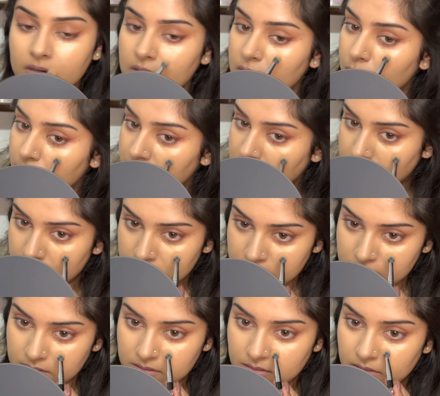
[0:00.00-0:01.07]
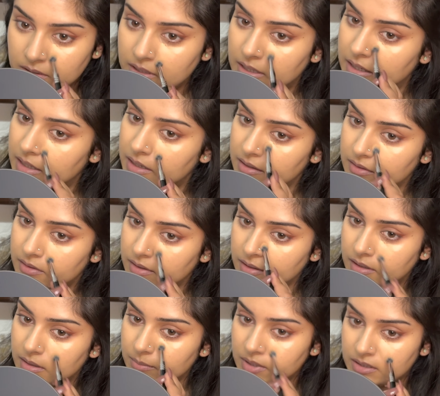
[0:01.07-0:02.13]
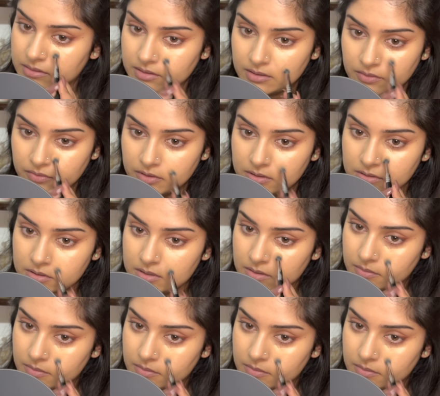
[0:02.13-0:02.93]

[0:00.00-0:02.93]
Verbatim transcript: doing this really really makes a difference